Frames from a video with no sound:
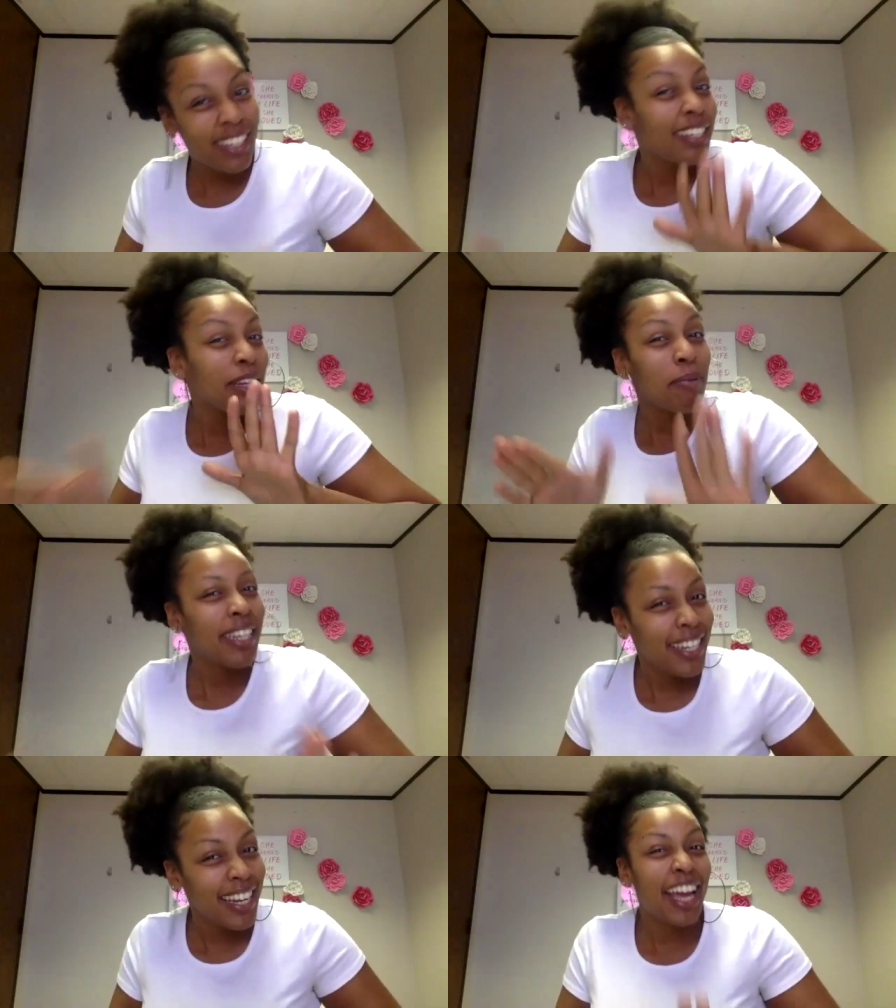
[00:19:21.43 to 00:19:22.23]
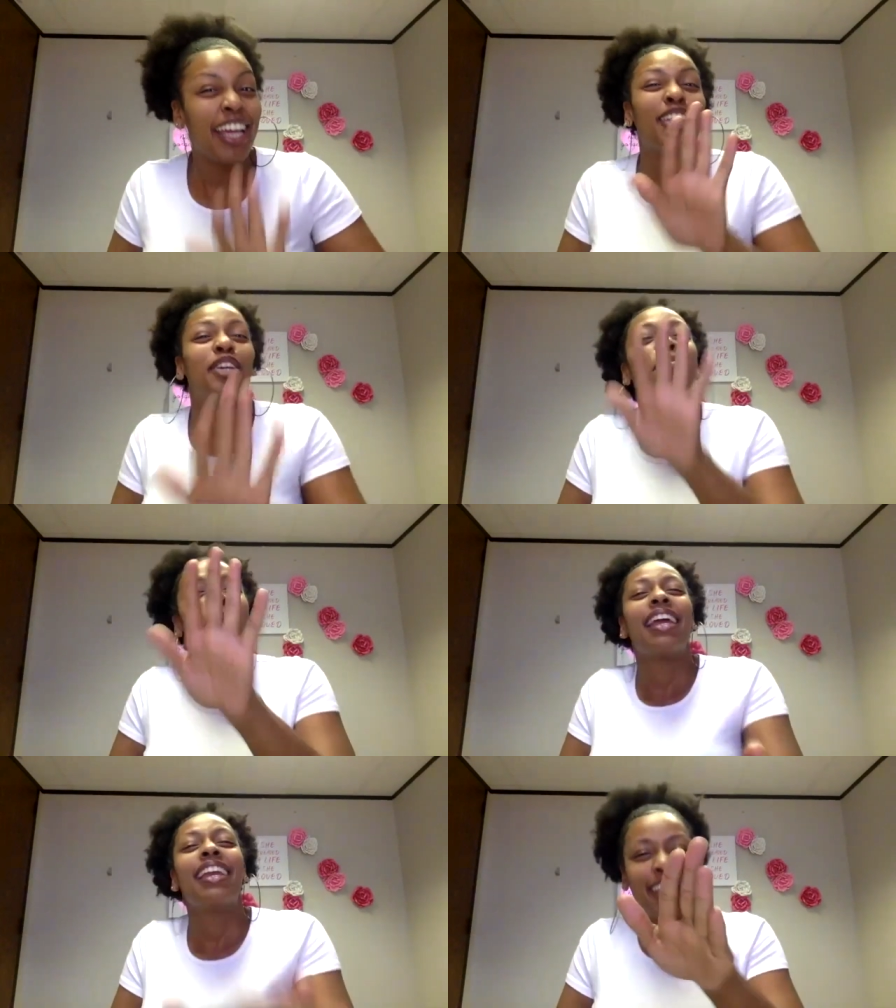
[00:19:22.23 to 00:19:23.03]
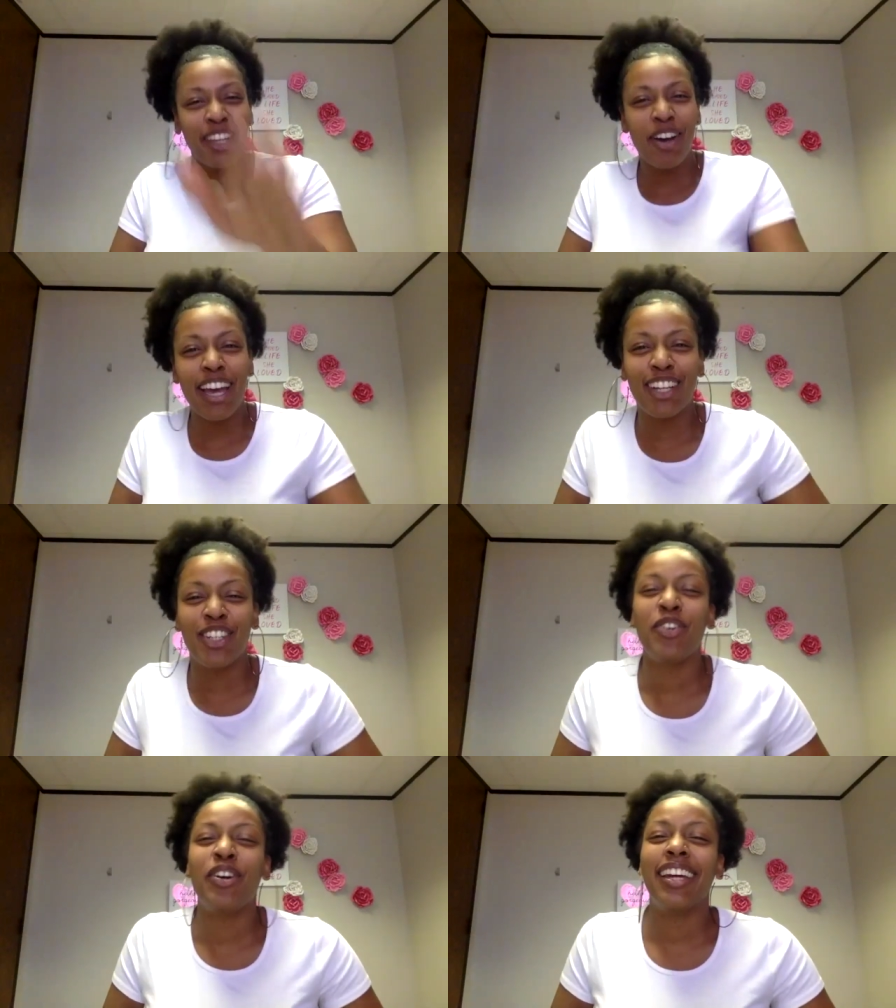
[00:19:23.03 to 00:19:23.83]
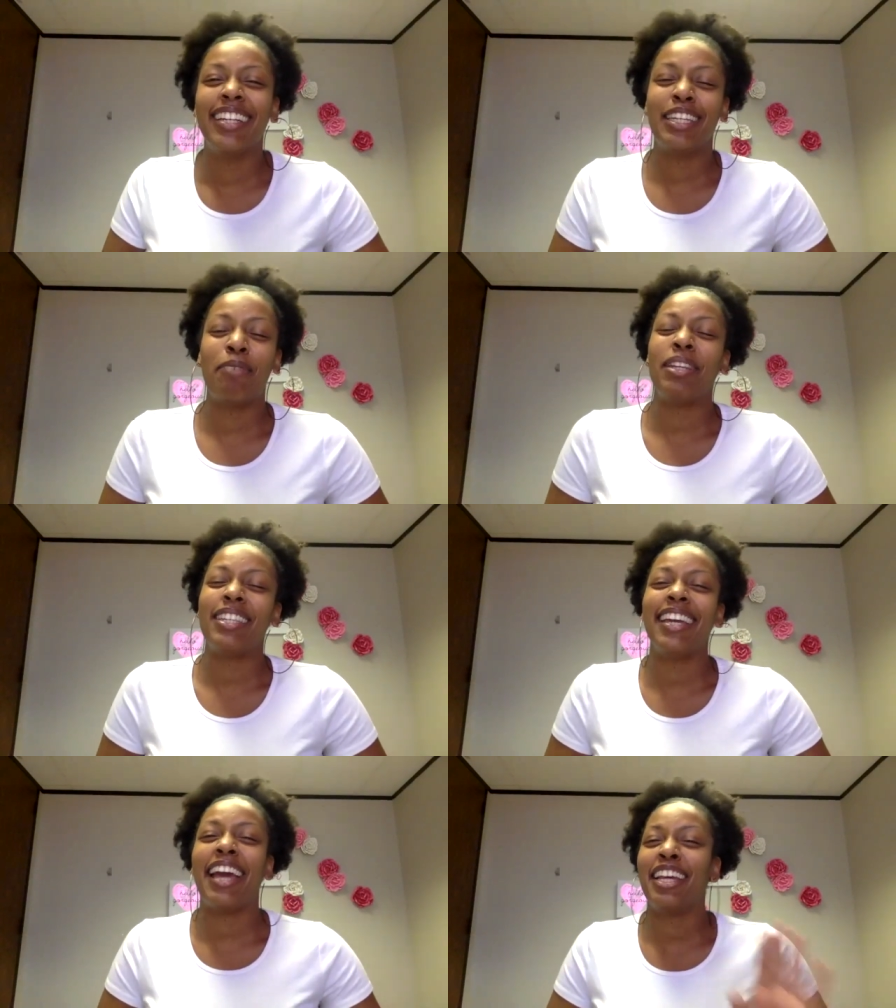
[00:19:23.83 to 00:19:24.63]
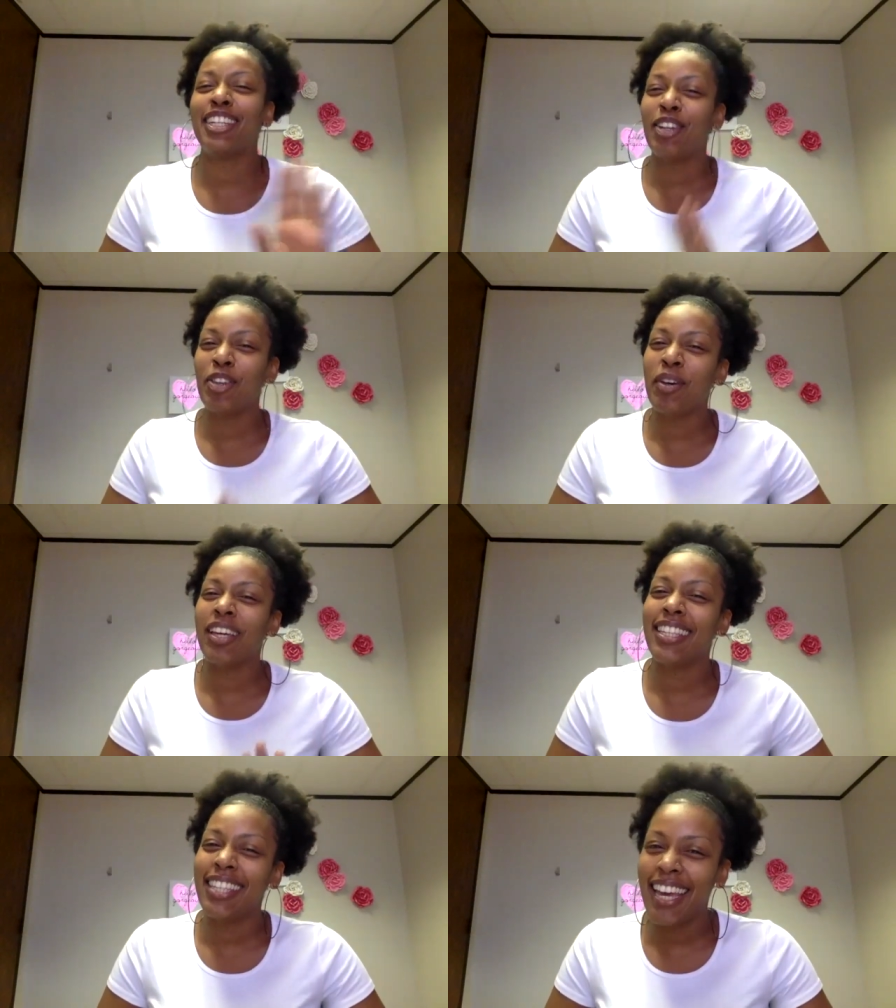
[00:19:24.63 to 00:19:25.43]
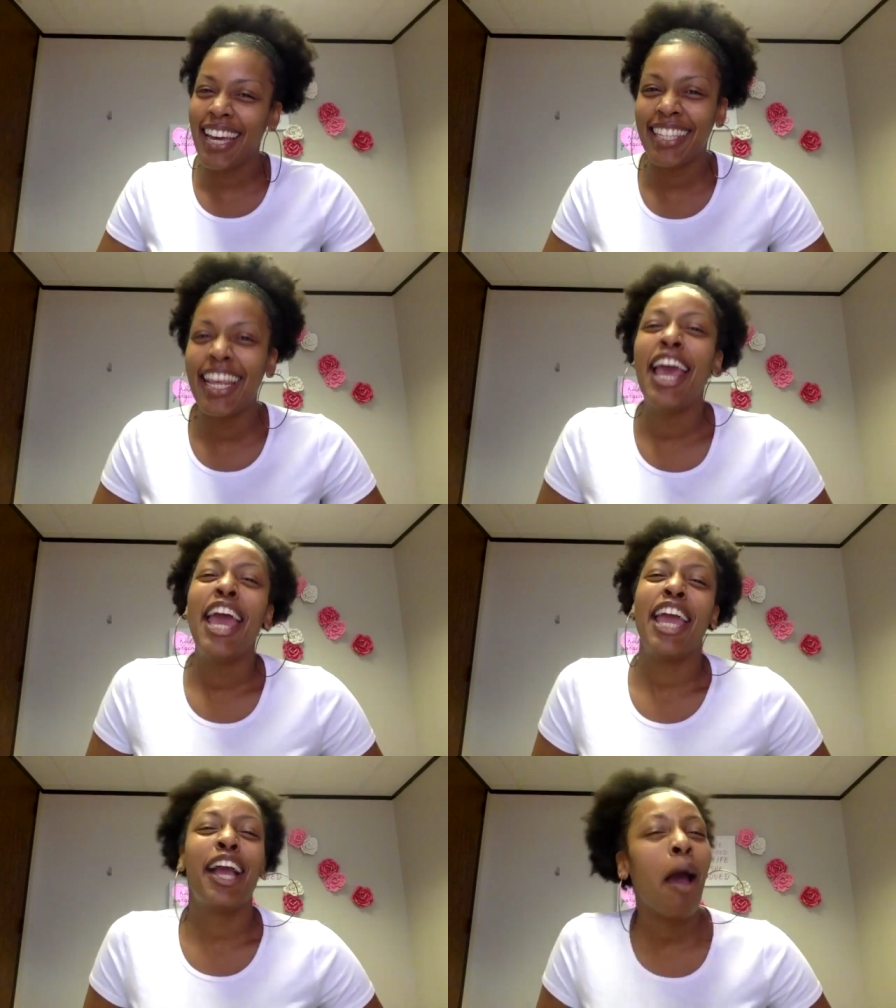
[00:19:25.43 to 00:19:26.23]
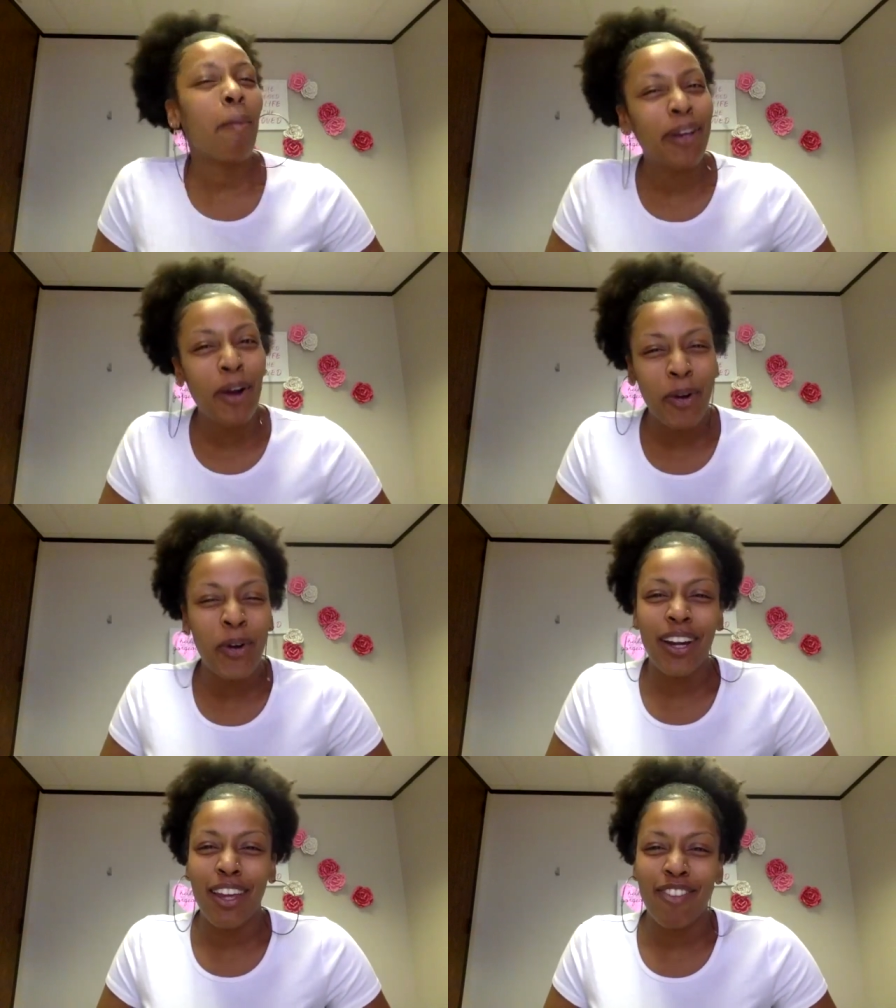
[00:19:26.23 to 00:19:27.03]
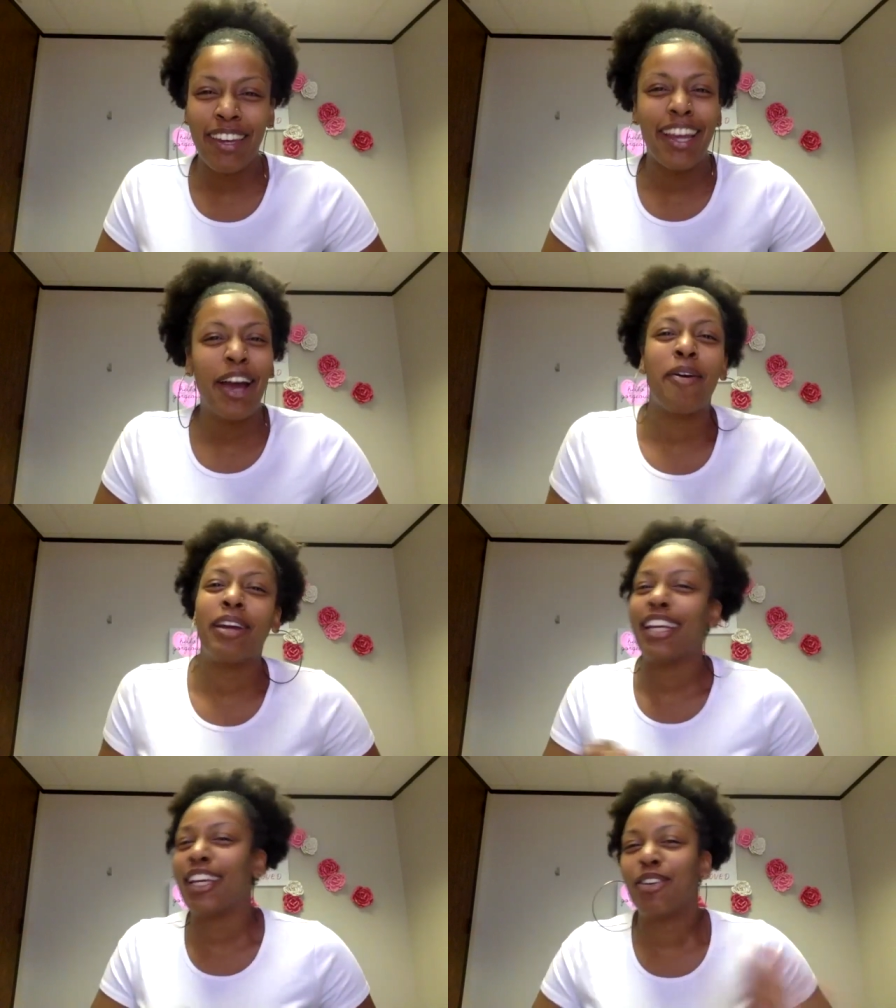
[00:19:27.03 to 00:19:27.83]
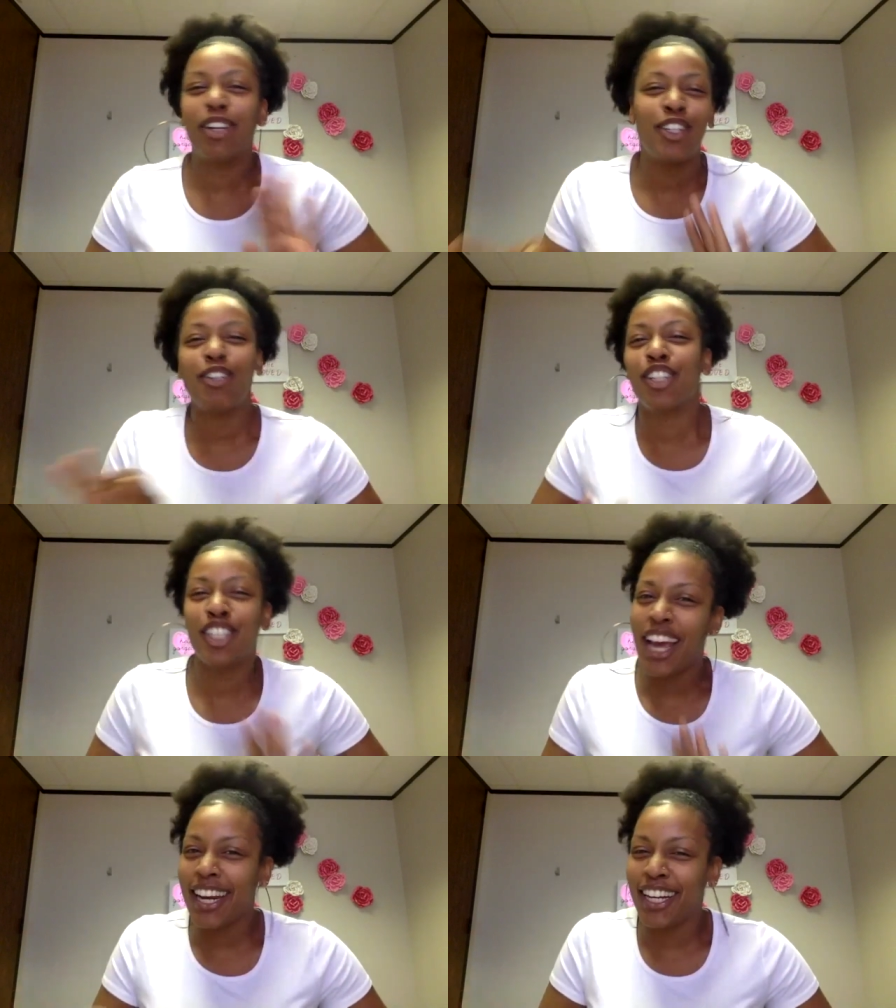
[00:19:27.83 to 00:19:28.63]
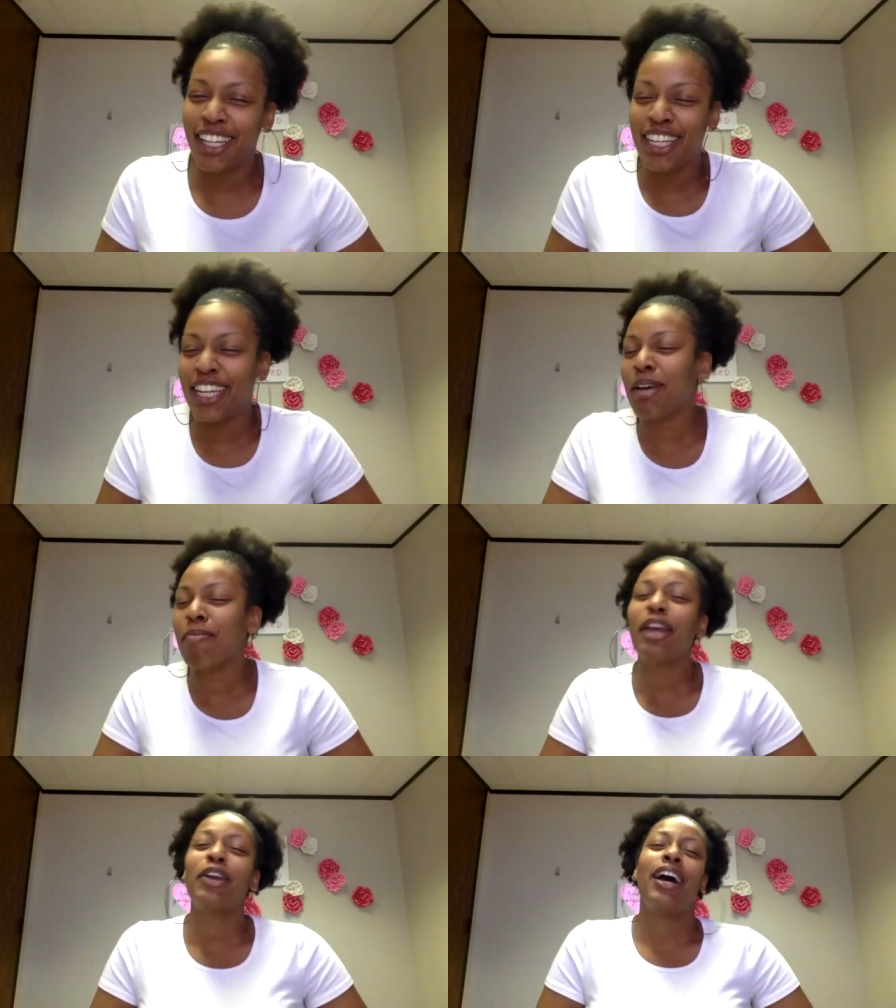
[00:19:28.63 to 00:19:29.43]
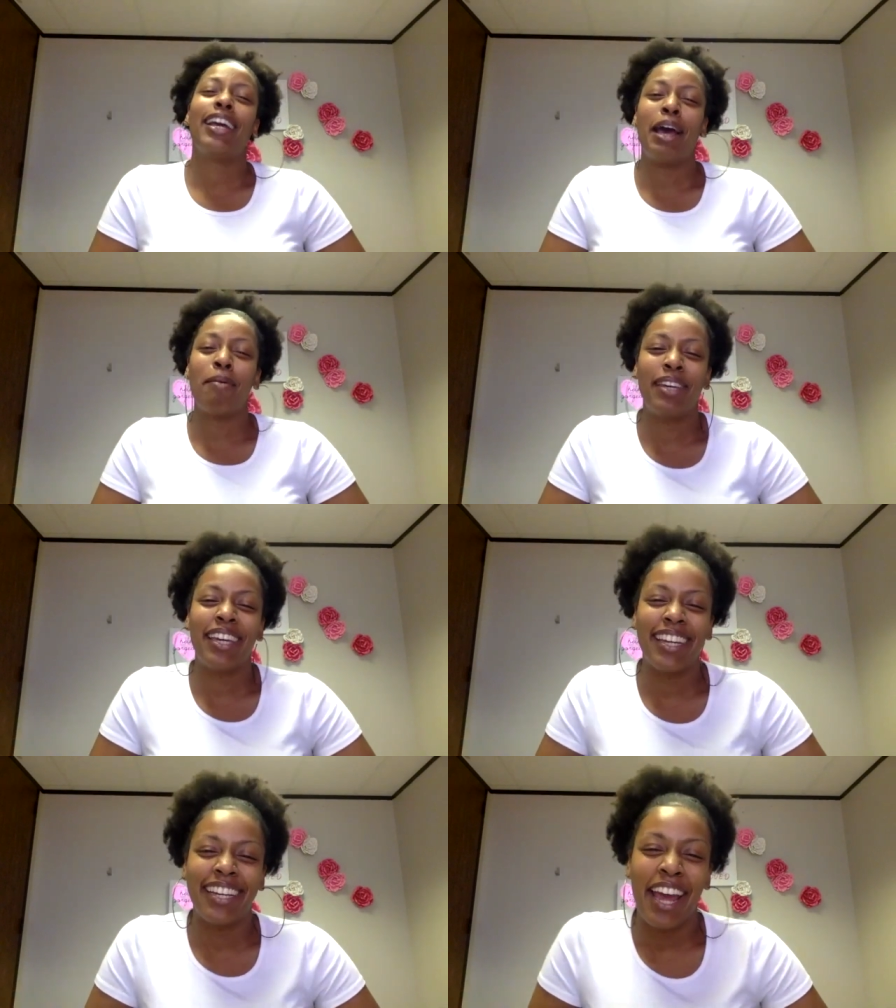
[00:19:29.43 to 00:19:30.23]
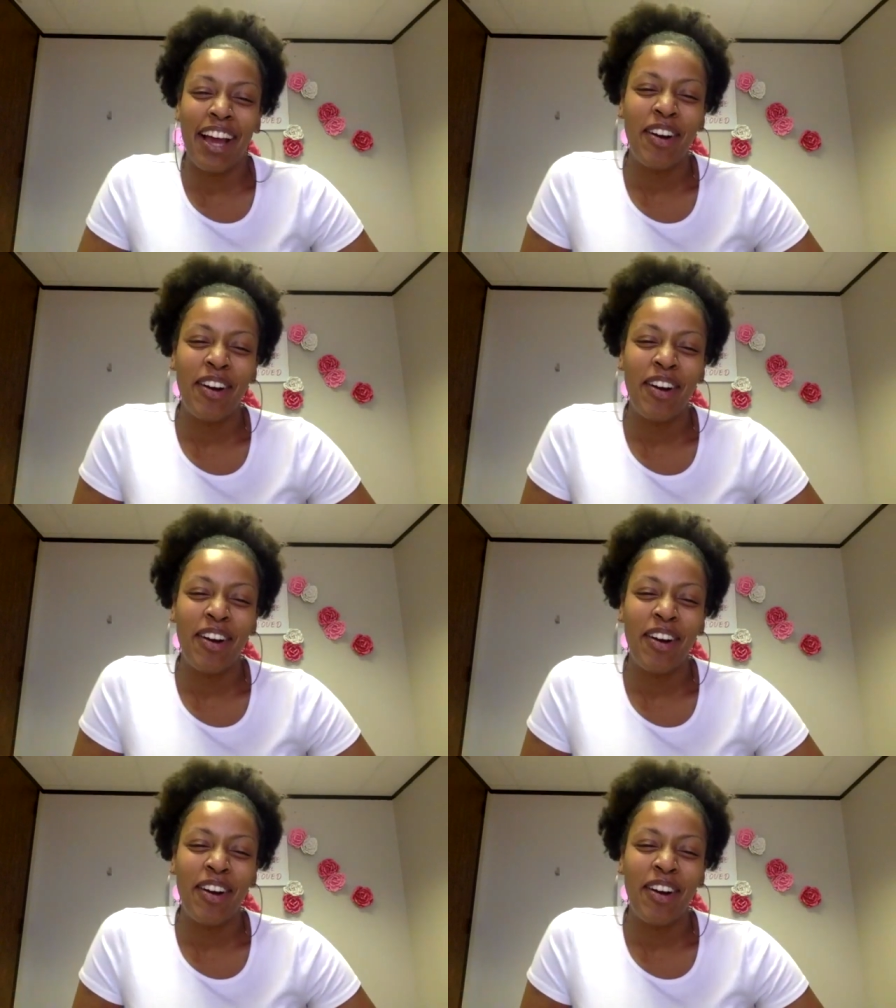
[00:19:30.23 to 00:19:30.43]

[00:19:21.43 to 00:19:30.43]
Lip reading: CBC Gang, you might need to go ahead and join CBC Gang so you can sex and comment on Courtney video, and then you can shoot your shot in her DM. I know how y'all be getting down.